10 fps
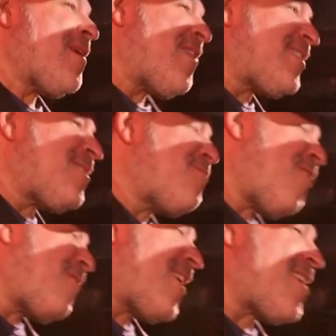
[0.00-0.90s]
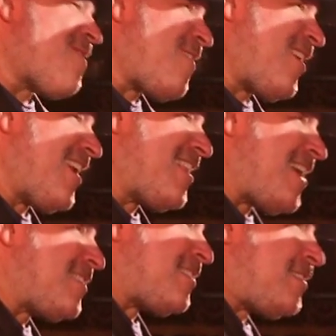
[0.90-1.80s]
Because the Broadway community
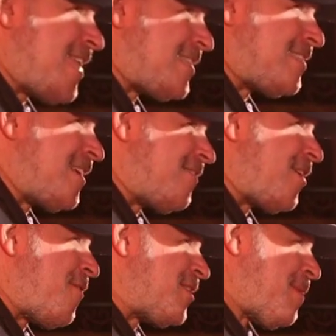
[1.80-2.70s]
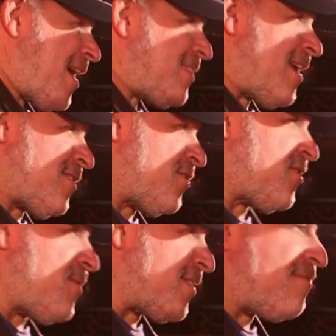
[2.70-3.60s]
doesn't necessarily always pay attention
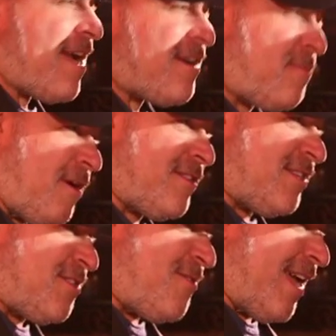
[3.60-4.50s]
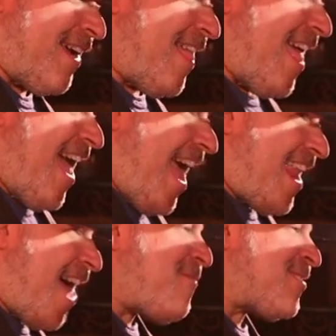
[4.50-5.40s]
to what the record world is doing.
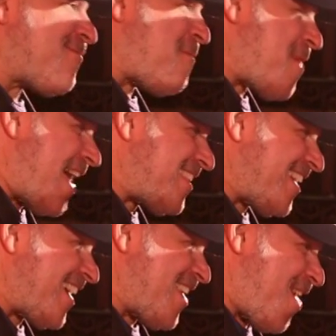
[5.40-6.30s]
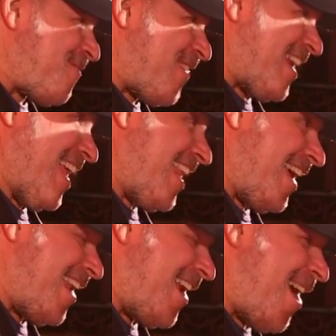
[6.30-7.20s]
And I was romantic enough and an
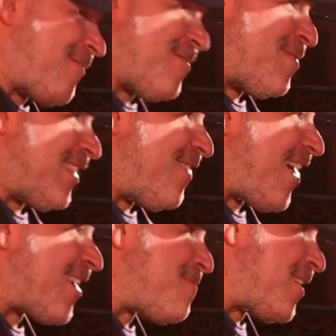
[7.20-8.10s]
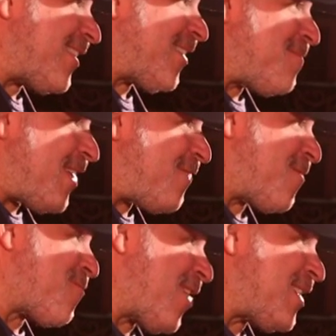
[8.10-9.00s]
idiot enough to believe I could be a little bit of
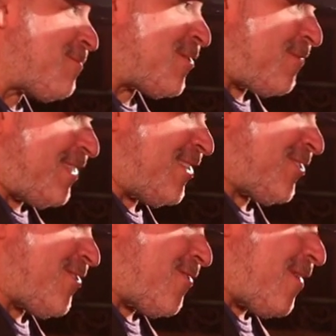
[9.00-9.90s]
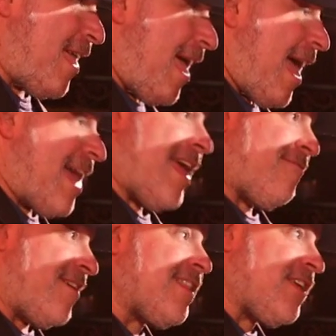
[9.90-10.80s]
a bridge between the two. And I
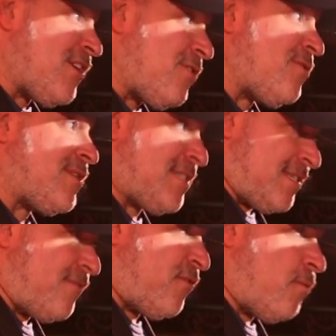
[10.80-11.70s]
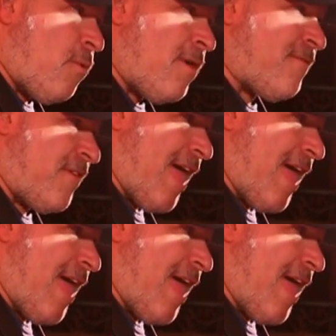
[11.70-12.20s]
really used Civil War for